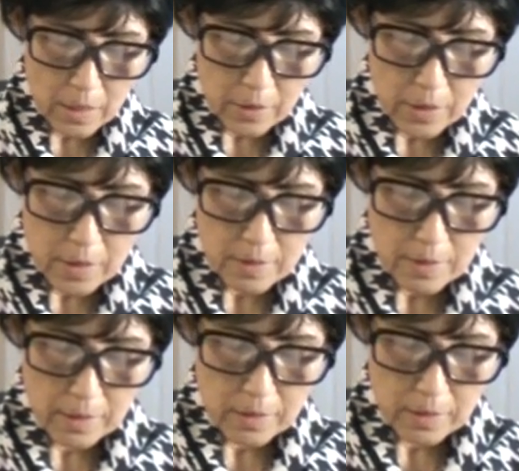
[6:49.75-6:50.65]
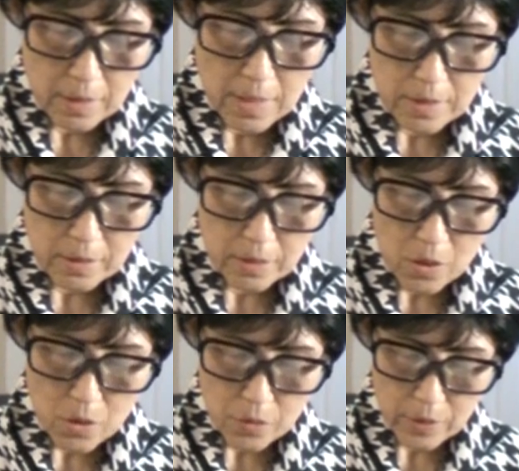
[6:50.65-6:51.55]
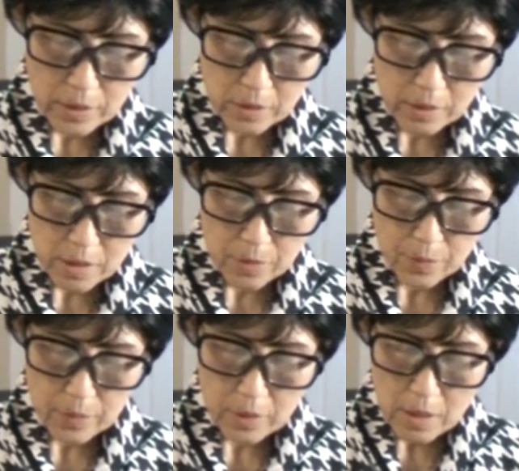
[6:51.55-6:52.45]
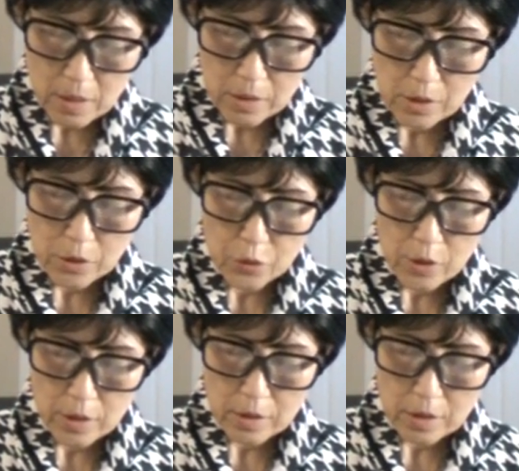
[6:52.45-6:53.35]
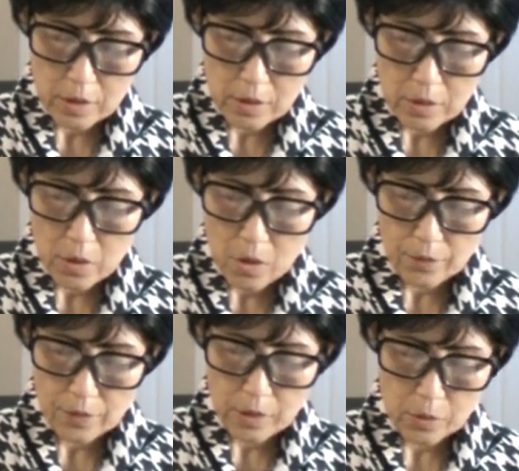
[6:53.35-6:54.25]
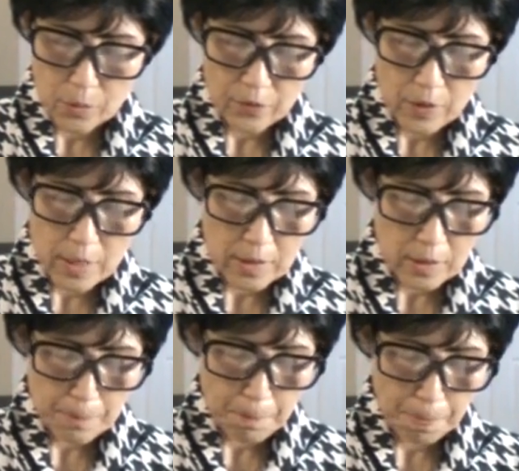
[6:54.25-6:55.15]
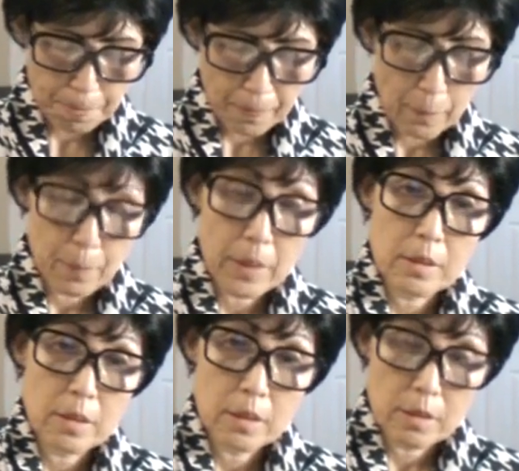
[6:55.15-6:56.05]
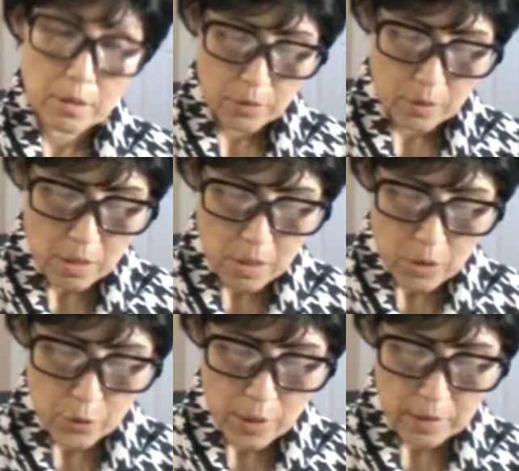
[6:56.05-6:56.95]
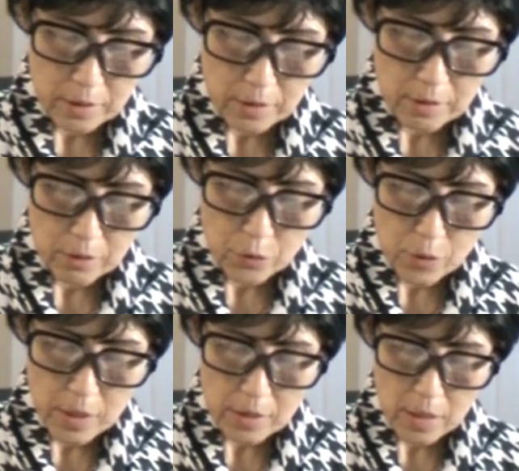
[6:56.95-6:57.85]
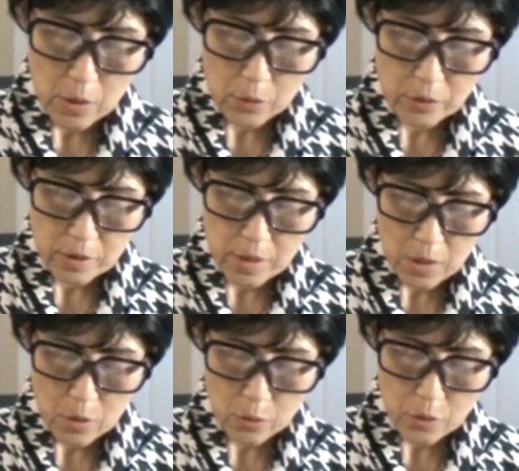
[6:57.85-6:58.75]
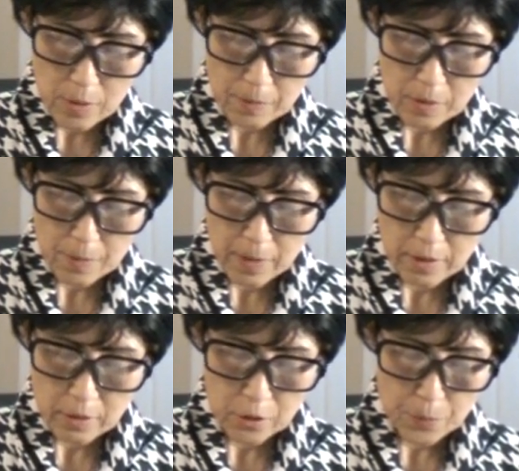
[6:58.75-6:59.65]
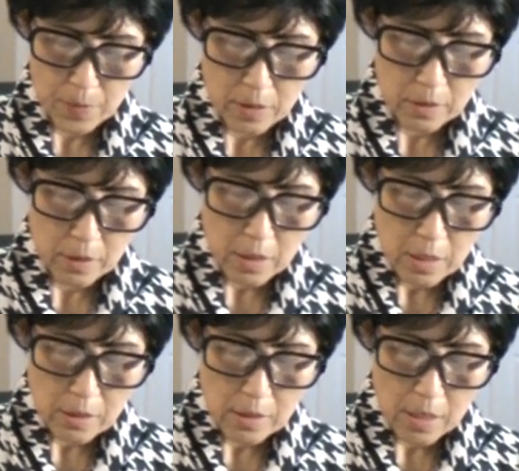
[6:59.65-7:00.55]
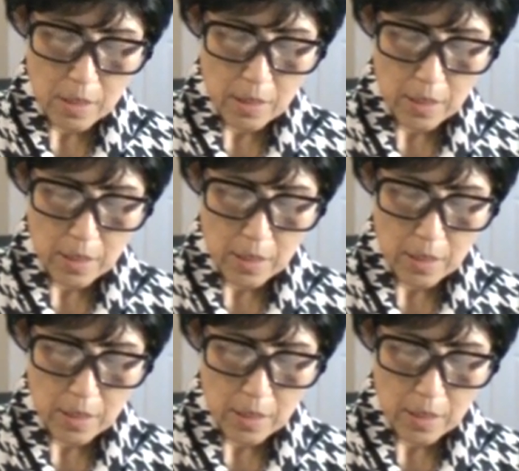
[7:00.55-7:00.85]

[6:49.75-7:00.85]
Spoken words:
Gear that had always kept destruction of his flesh, but it cracked and ran out now, ripped by the spear. Down